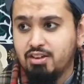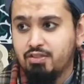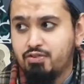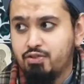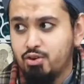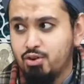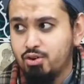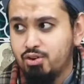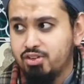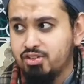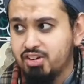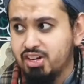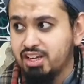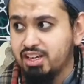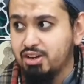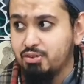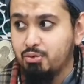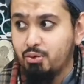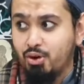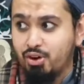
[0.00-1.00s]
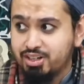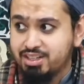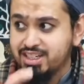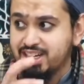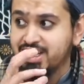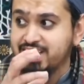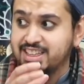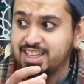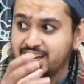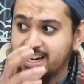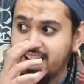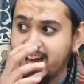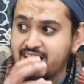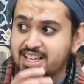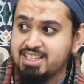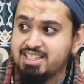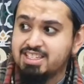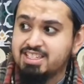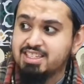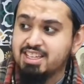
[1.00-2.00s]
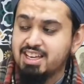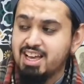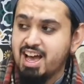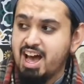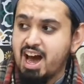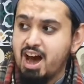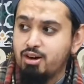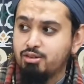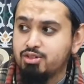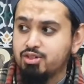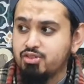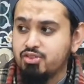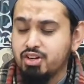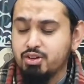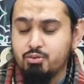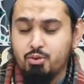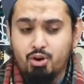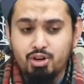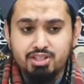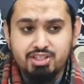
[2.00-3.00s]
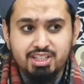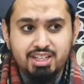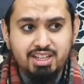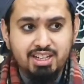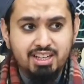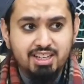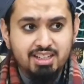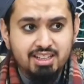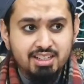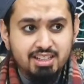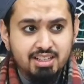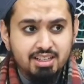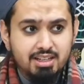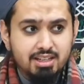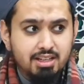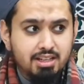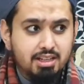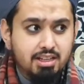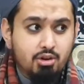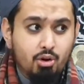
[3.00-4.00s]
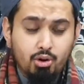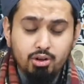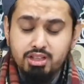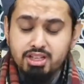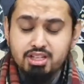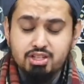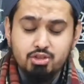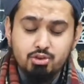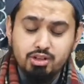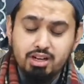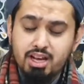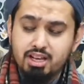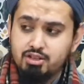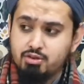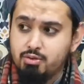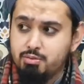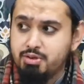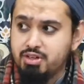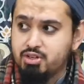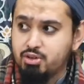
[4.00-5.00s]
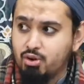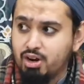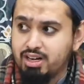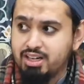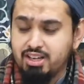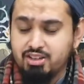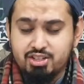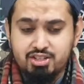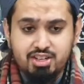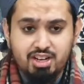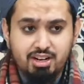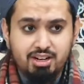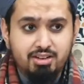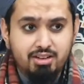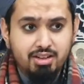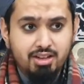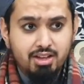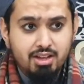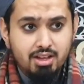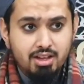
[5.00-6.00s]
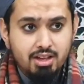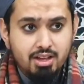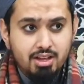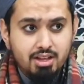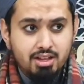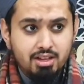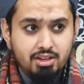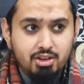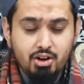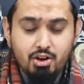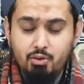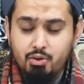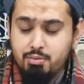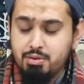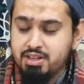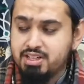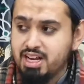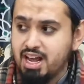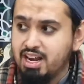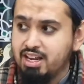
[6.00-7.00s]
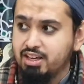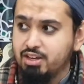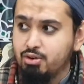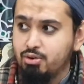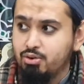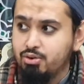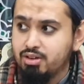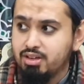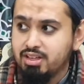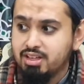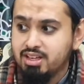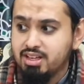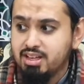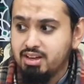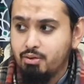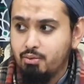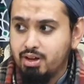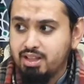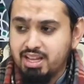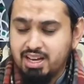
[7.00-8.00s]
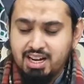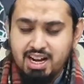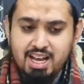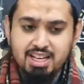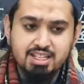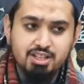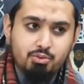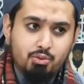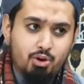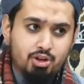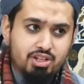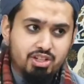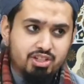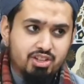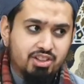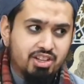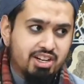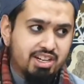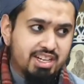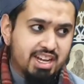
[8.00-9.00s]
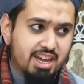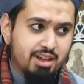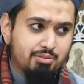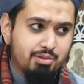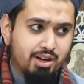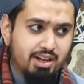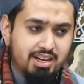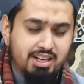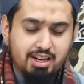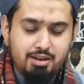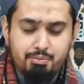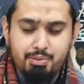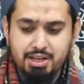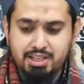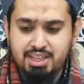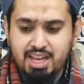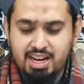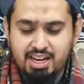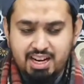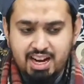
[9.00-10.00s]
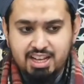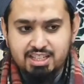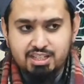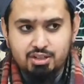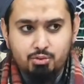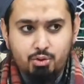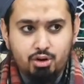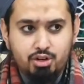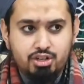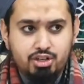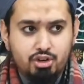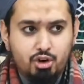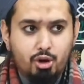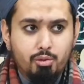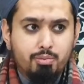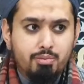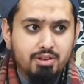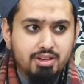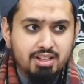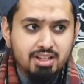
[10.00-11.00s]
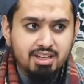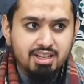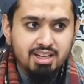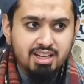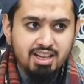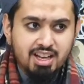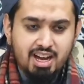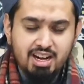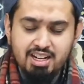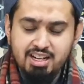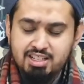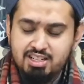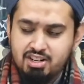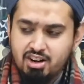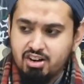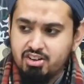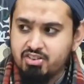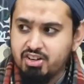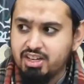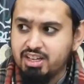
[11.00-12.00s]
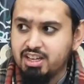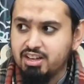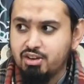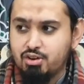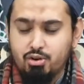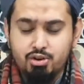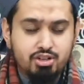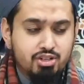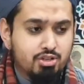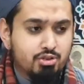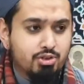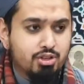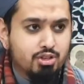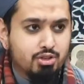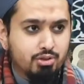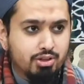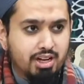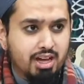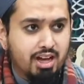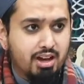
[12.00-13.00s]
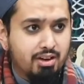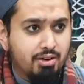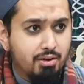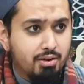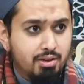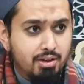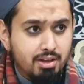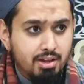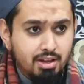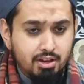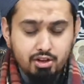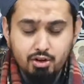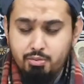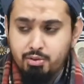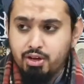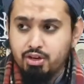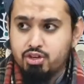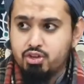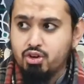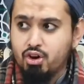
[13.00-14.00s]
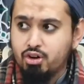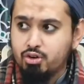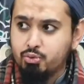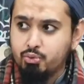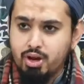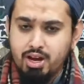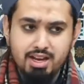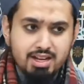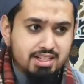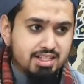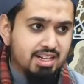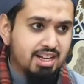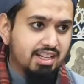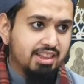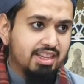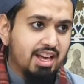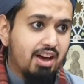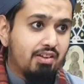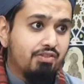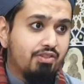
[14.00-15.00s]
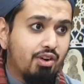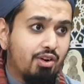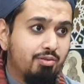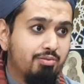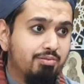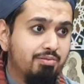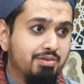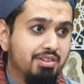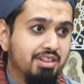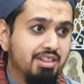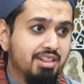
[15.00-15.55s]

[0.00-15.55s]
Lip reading: the food, drinking water, the glass, how to drink water. All these sunnahs will be taught, and your son, you know, will be telling you, when the glass of water is on the table, he'll pick that glass of water up and he'll start drinking according to the sunnah. You'll be shocked where he's learned that from.